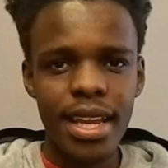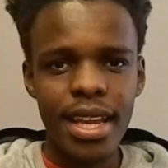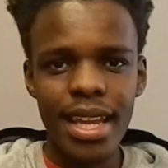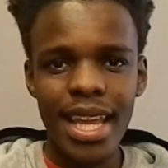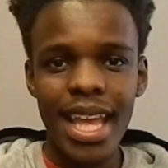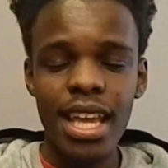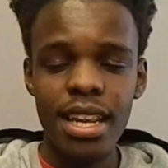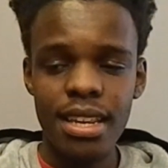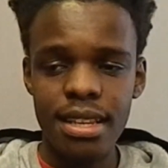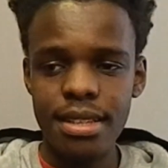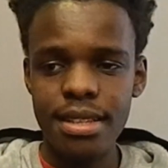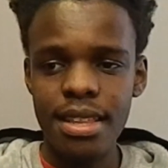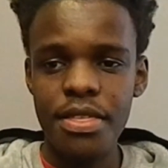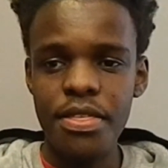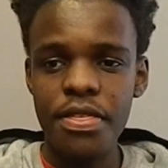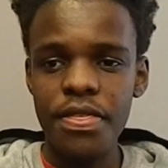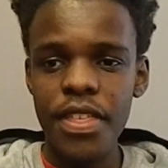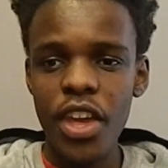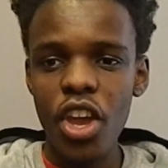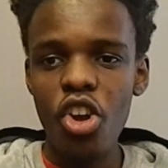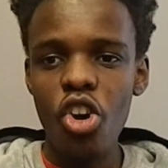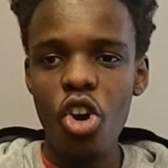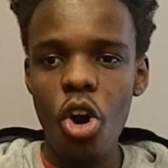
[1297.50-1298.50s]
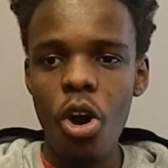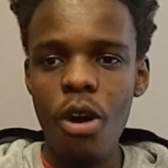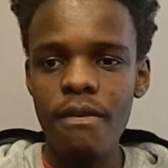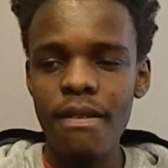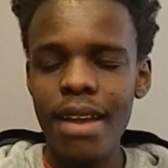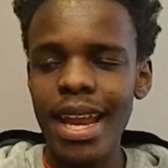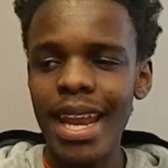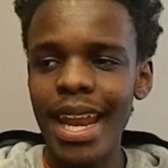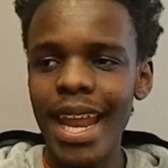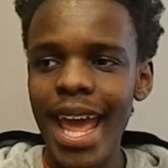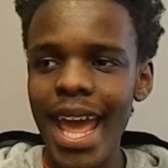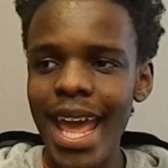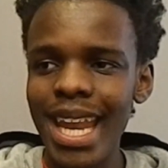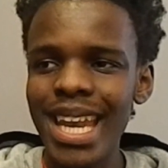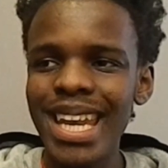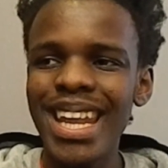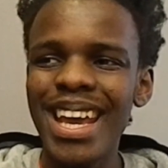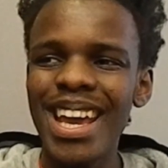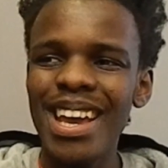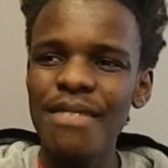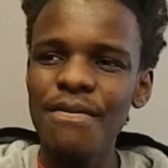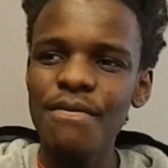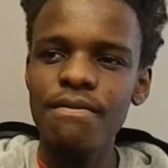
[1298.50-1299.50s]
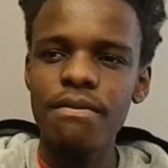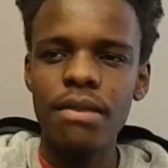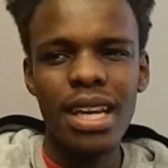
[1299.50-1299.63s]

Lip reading: can think of and have